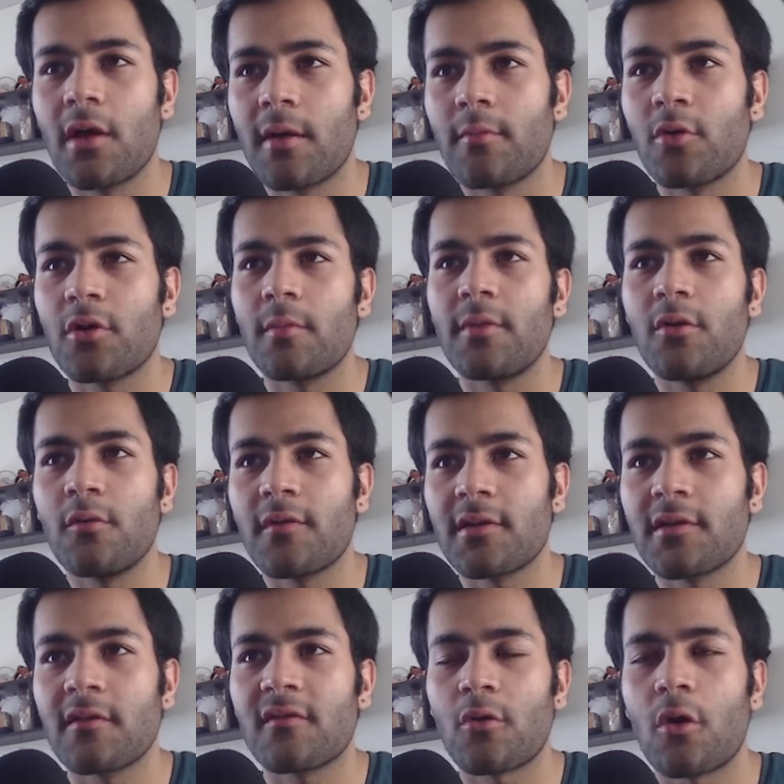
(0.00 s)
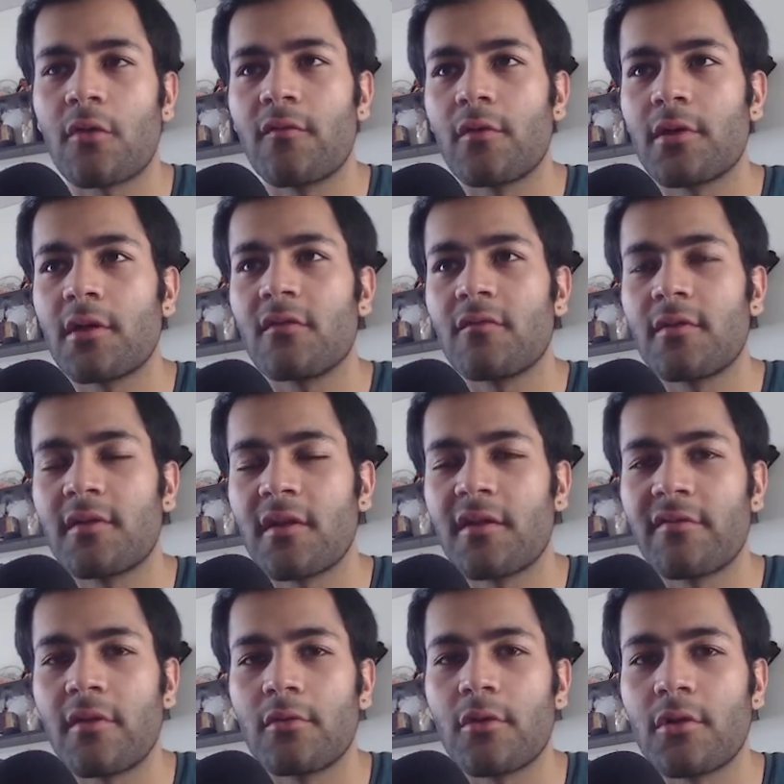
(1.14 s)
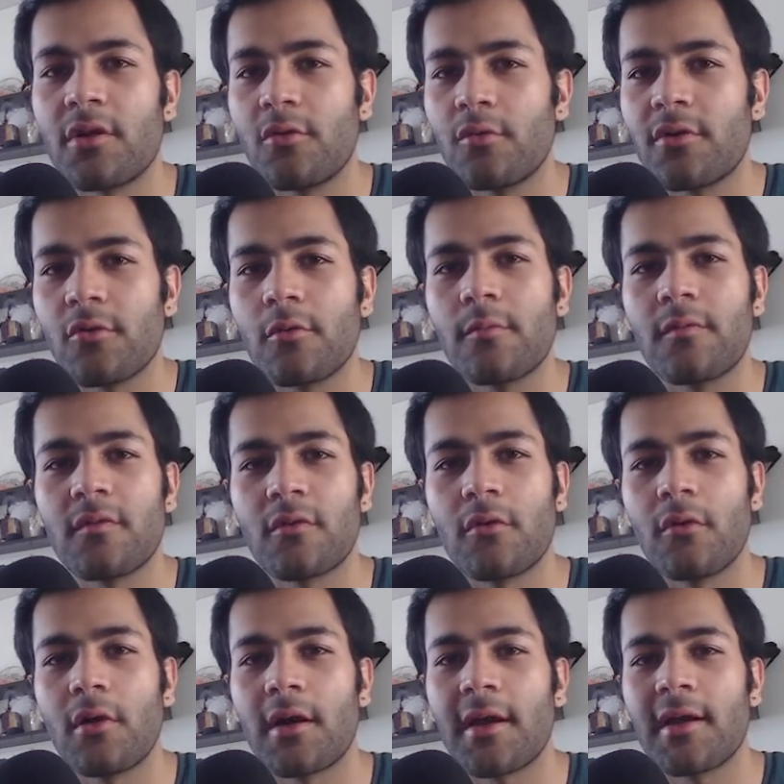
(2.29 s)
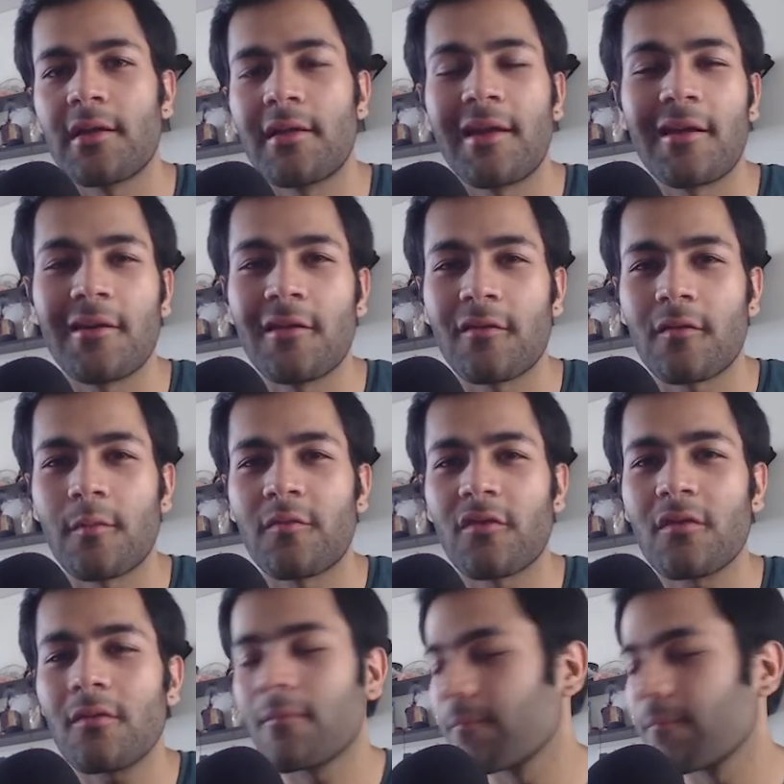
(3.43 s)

I'm going to be using this stock footage, which I found on YouTube. So again, link in description.